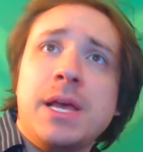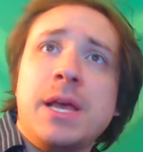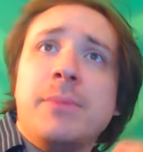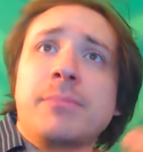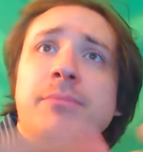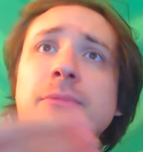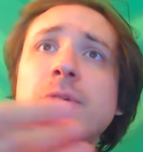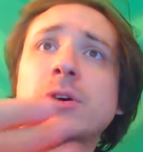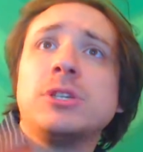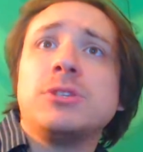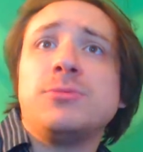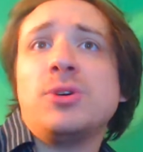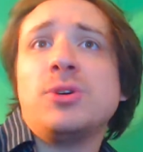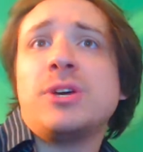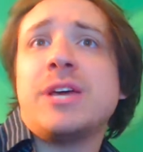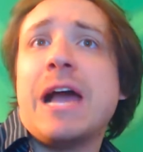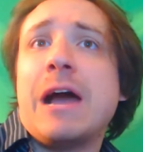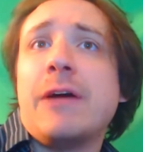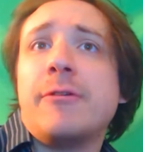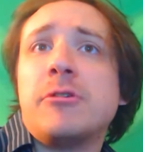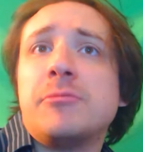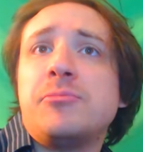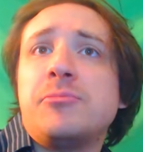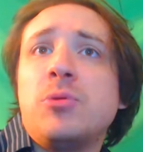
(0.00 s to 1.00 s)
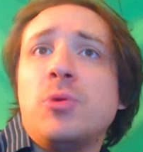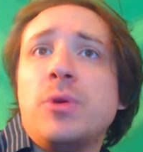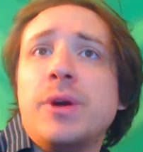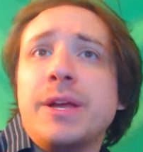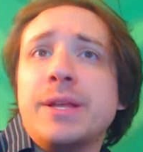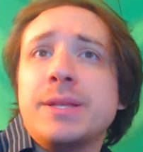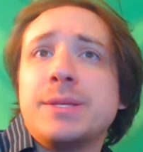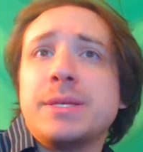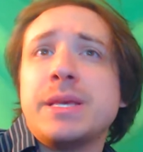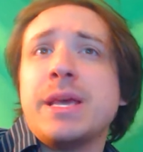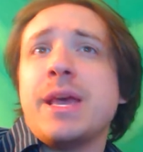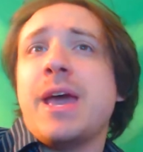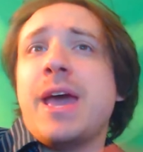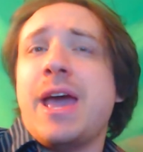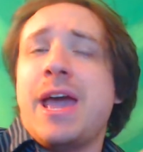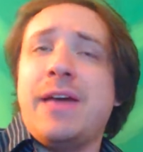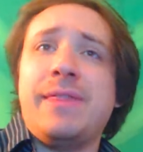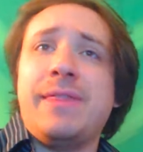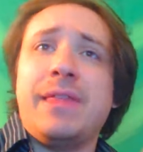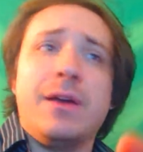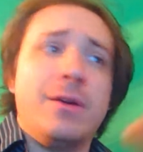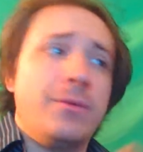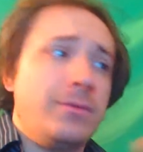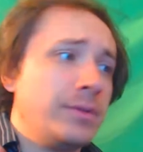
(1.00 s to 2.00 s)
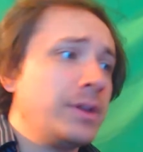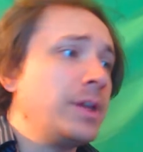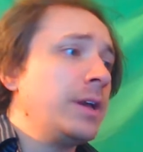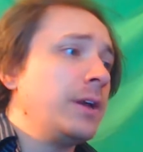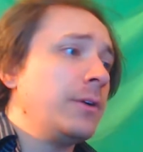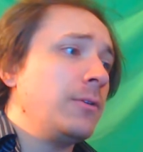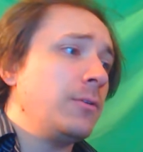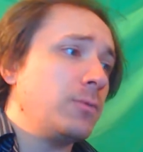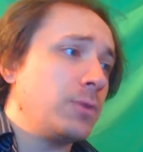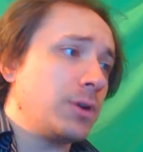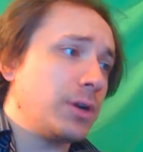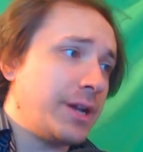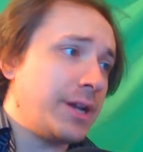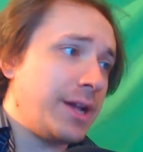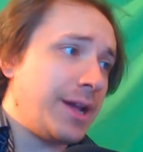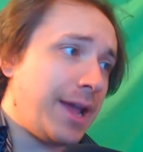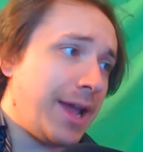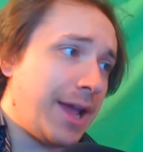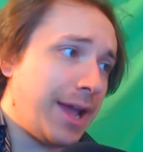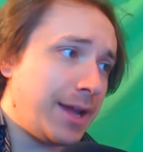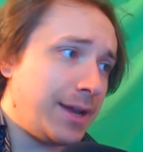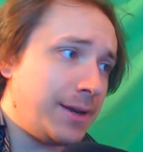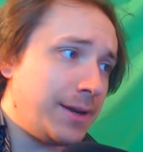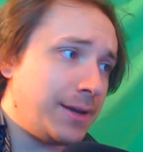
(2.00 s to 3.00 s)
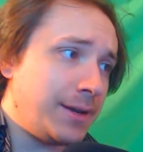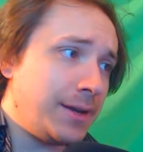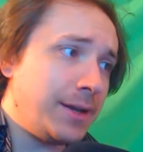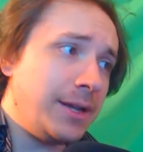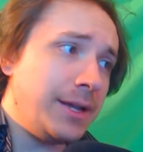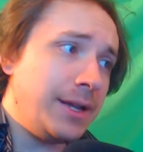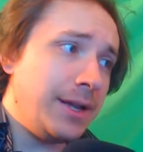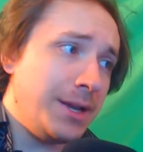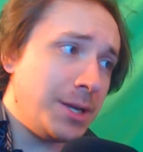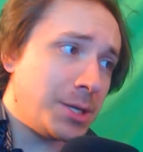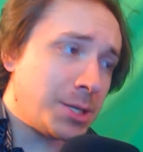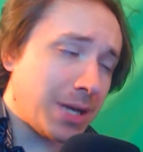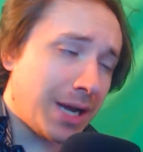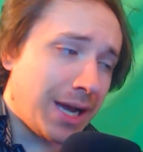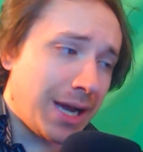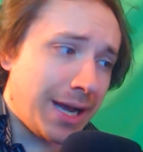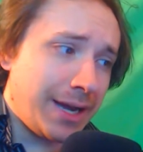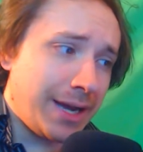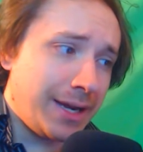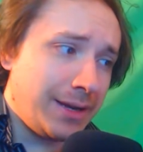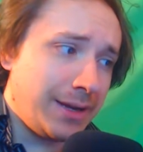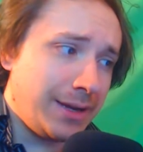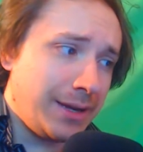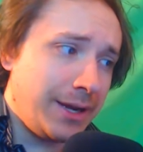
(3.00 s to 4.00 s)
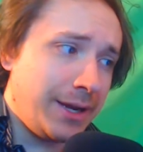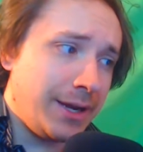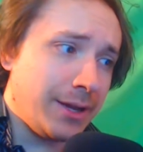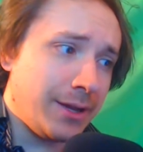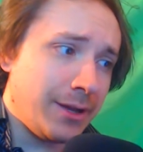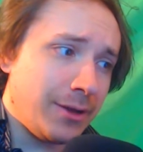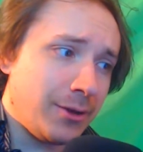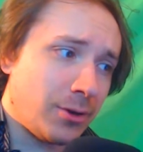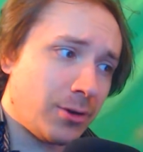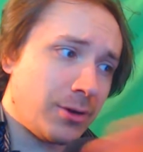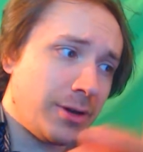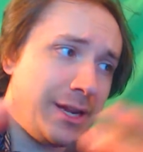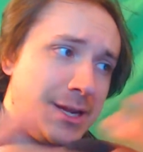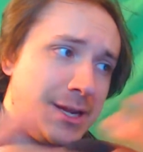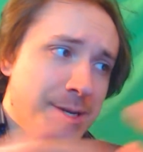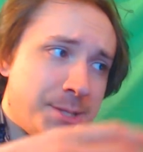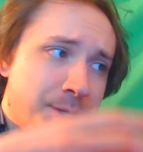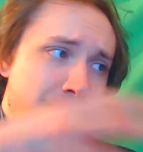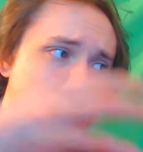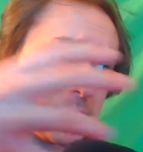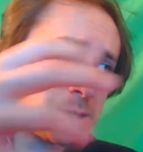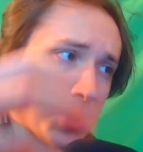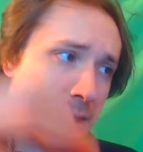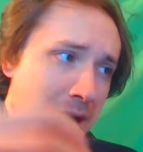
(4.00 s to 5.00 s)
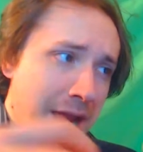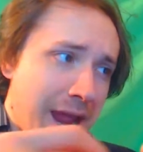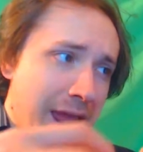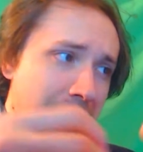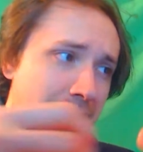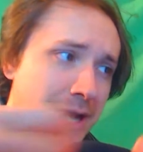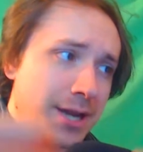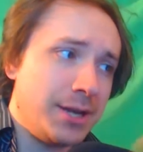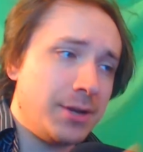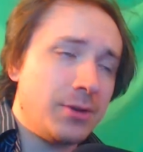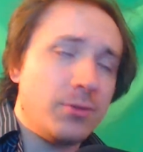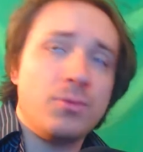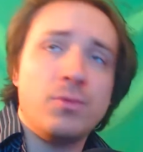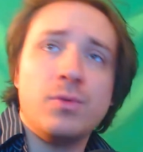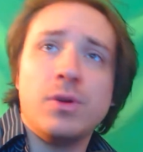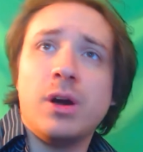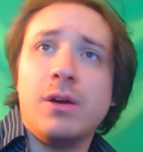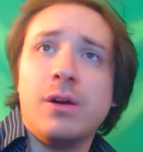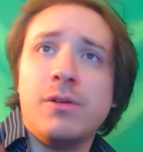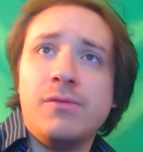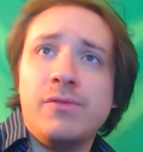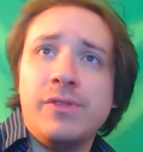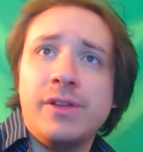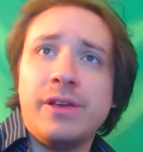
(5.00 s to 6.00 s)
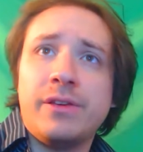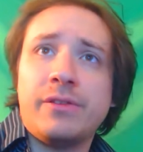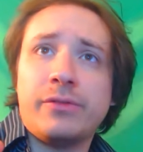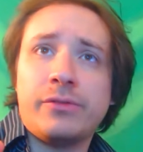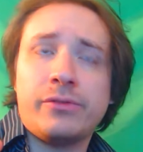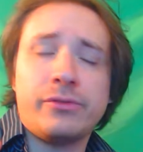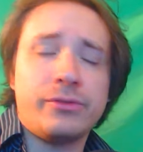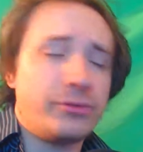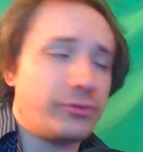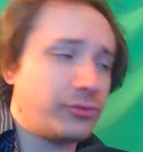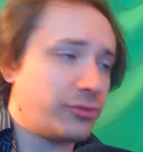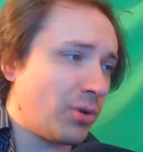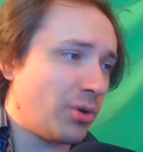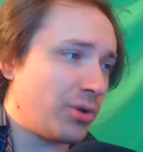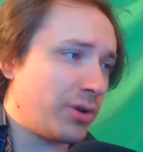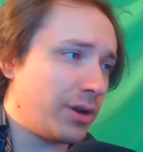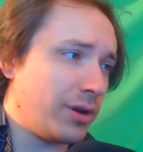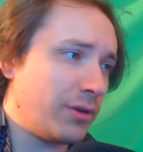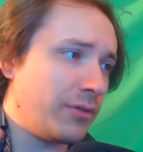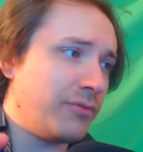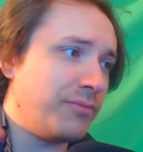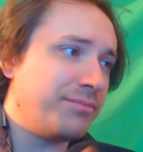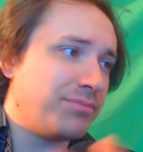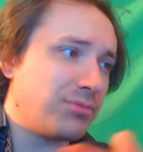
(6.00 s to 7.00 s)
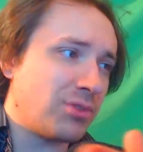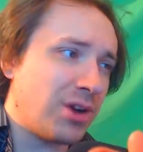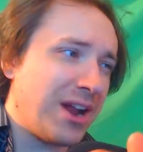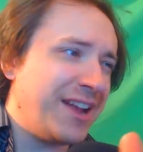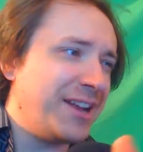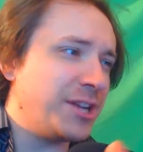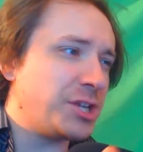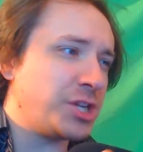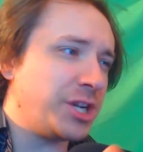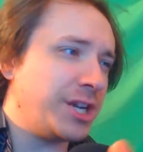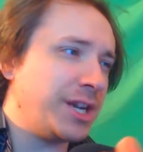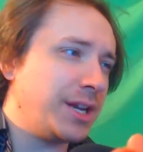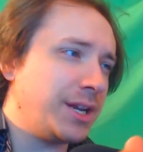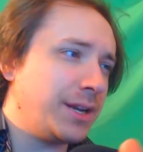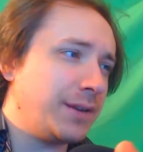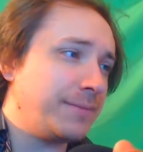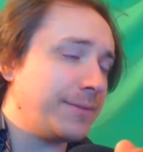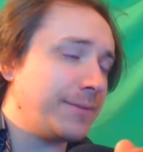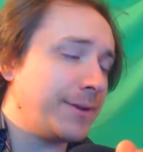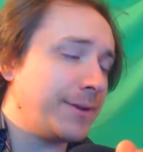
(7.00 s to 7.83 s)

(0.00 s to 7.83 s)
multiple counterpoints, and then we're going to end each idea or each strand of this sort of branching